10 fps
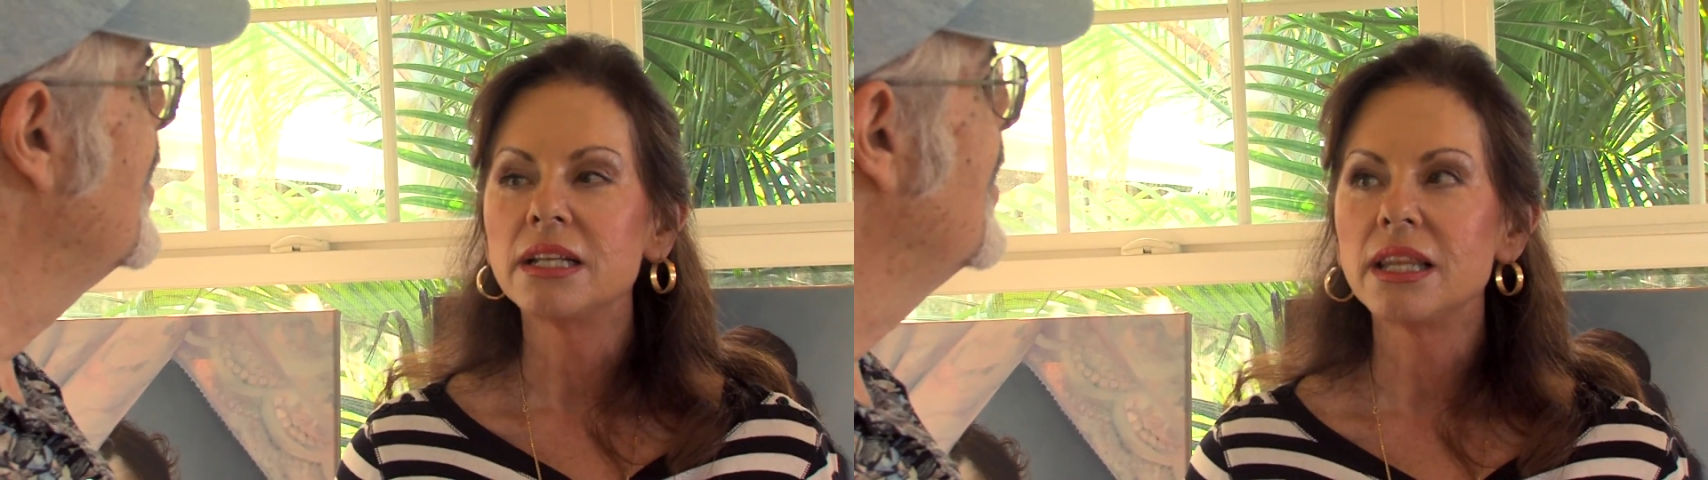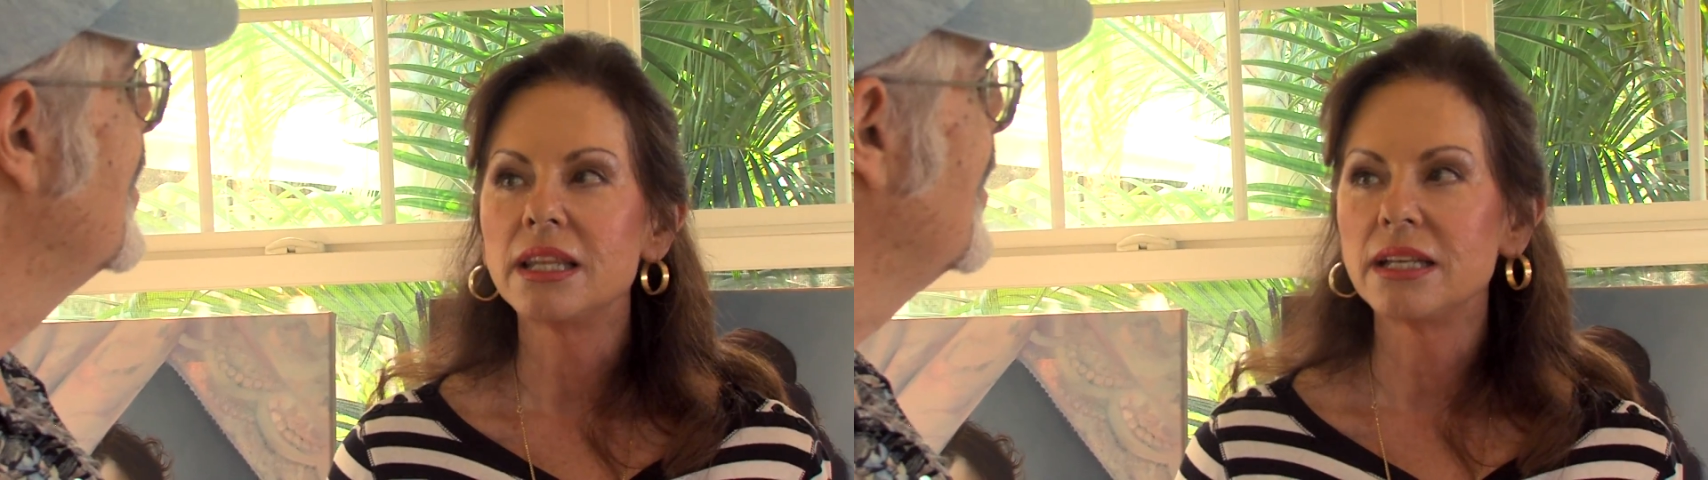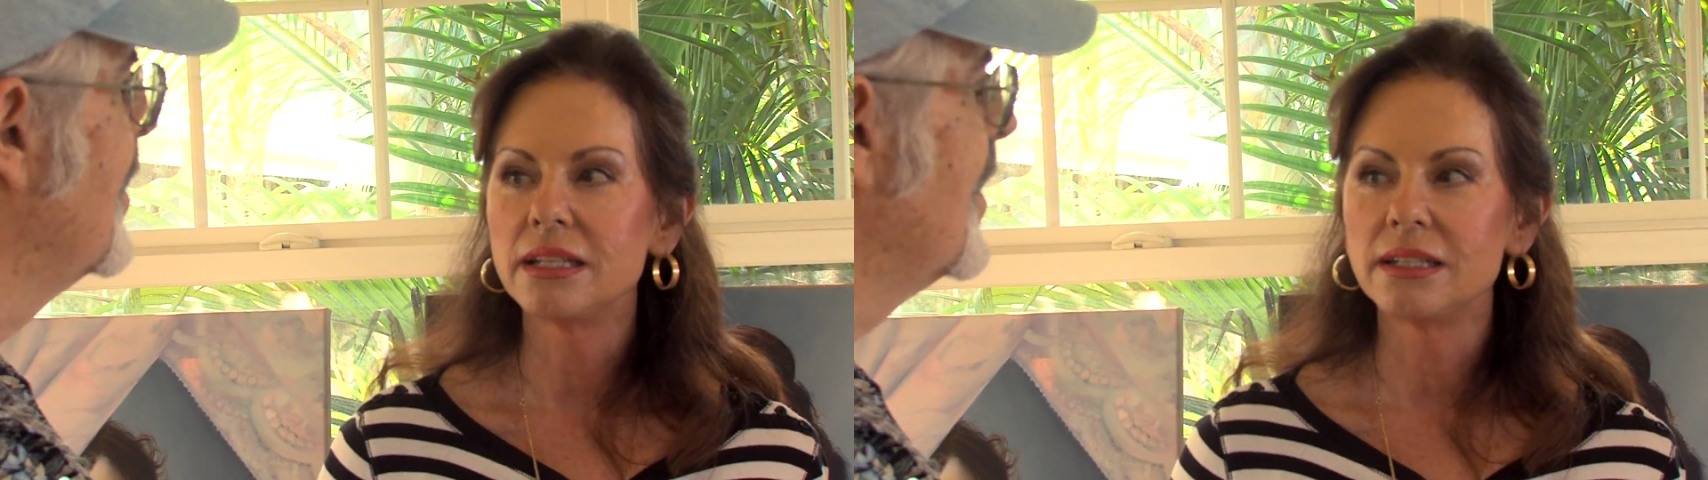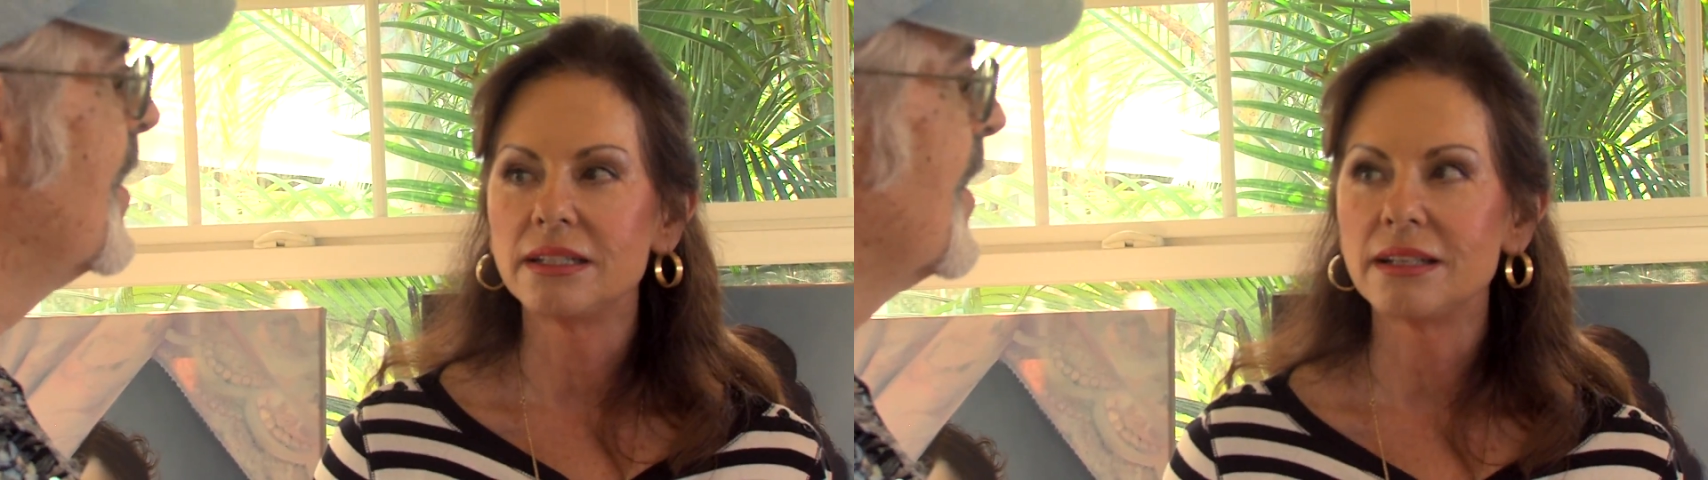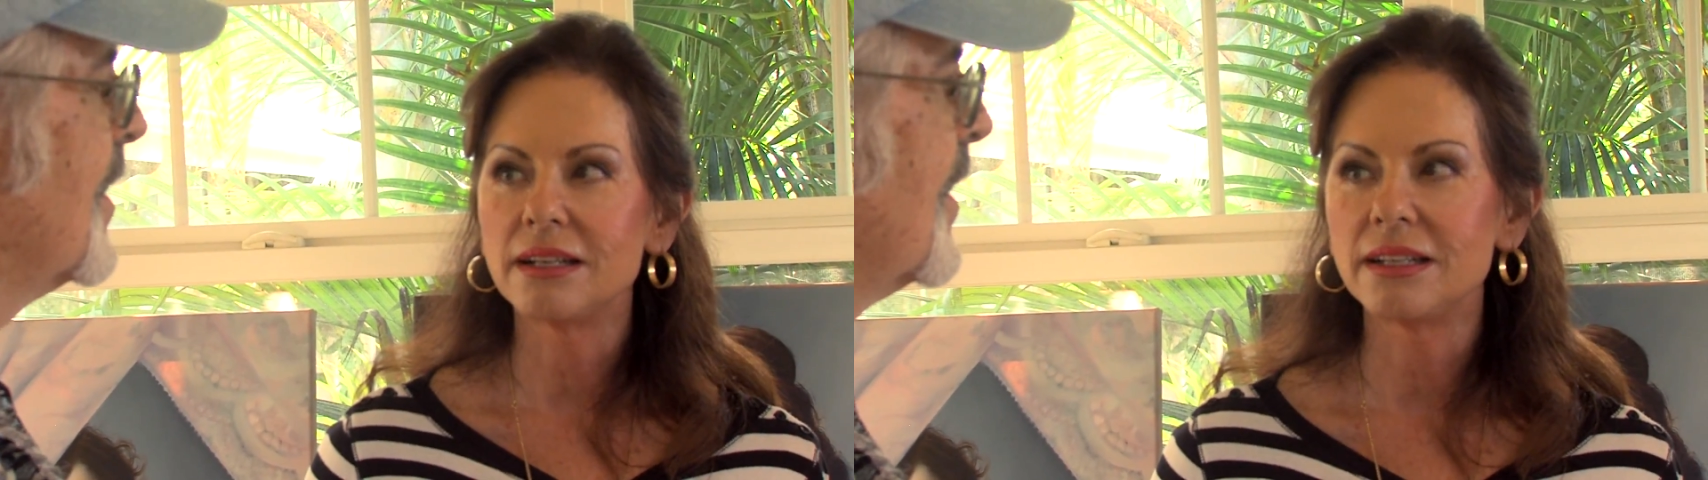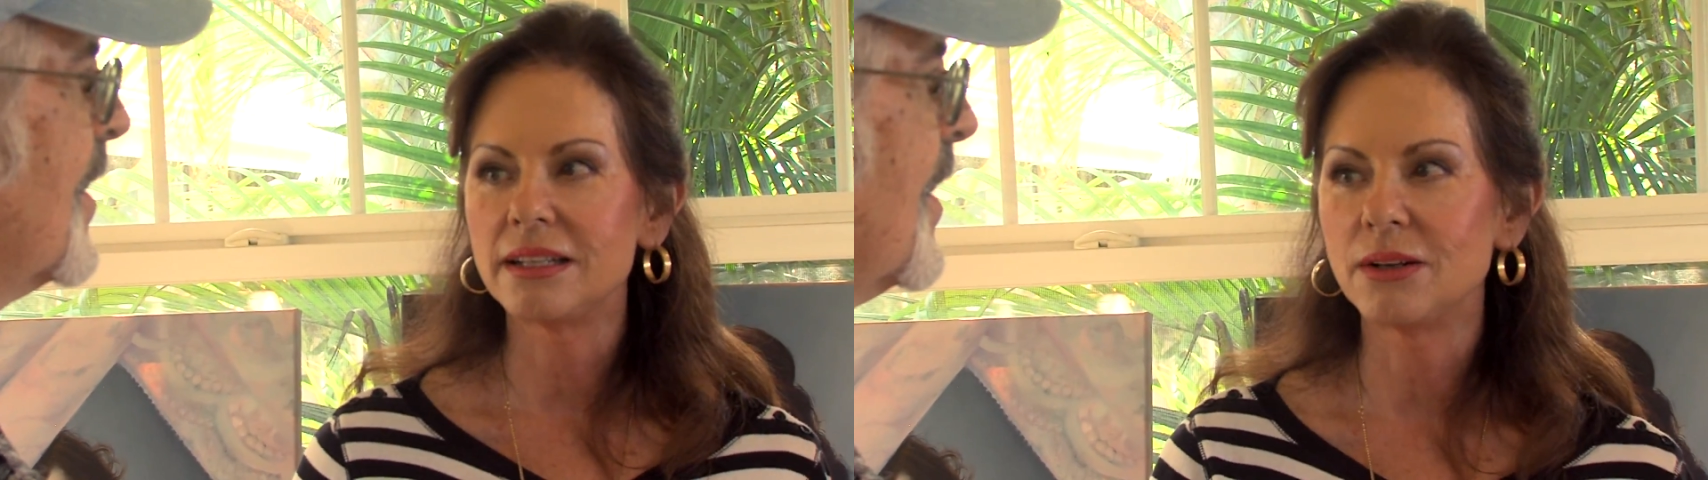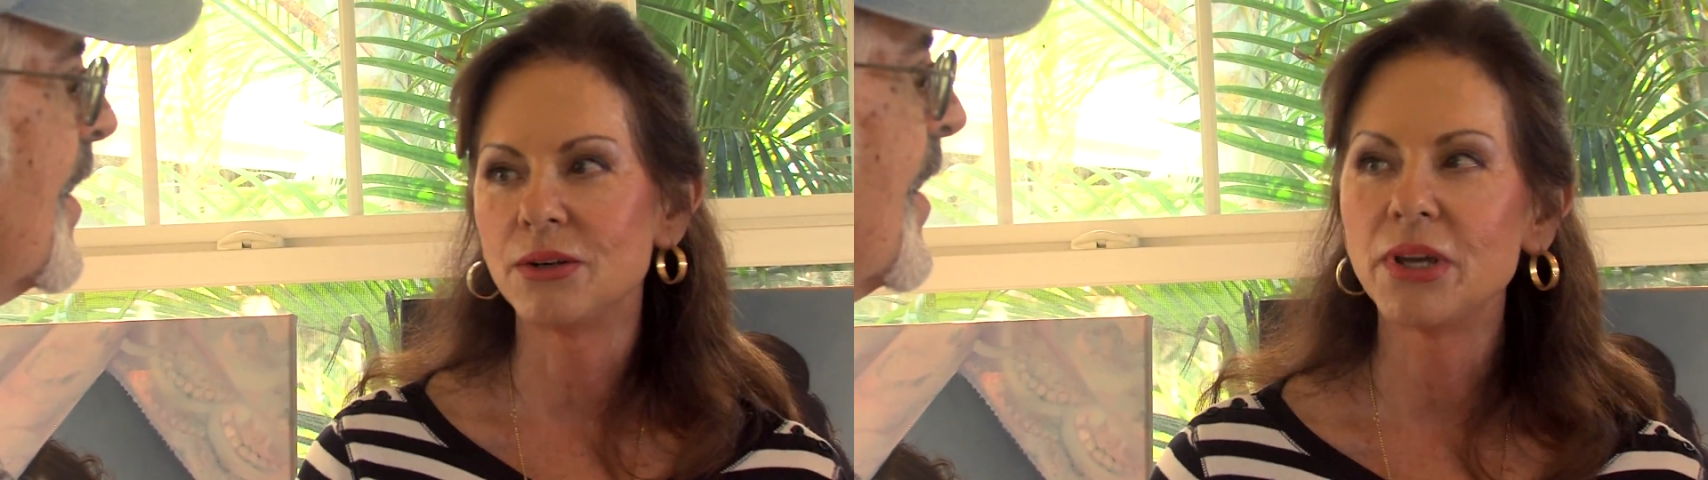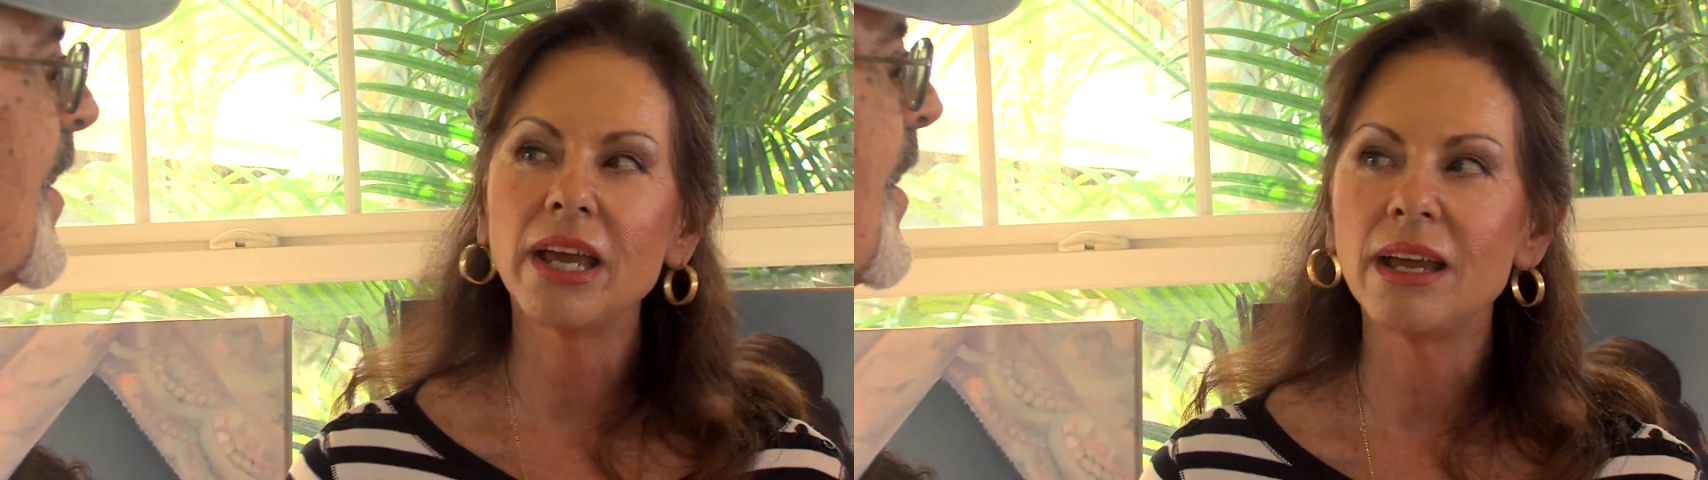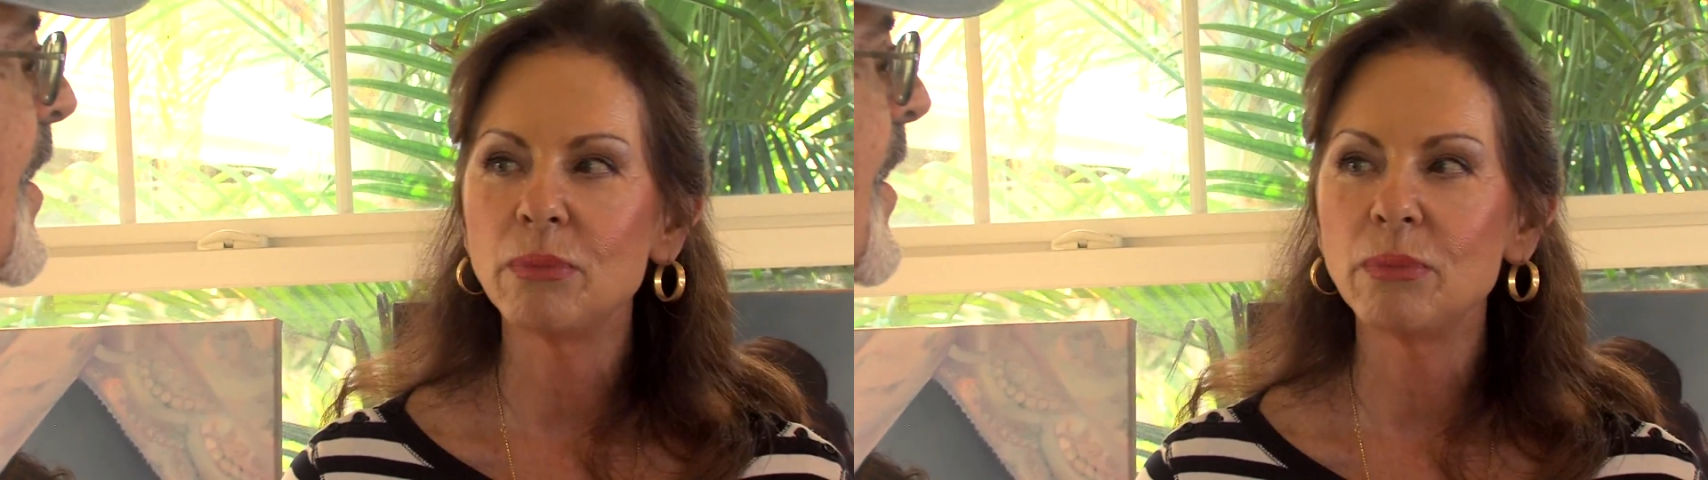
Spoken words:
then okay,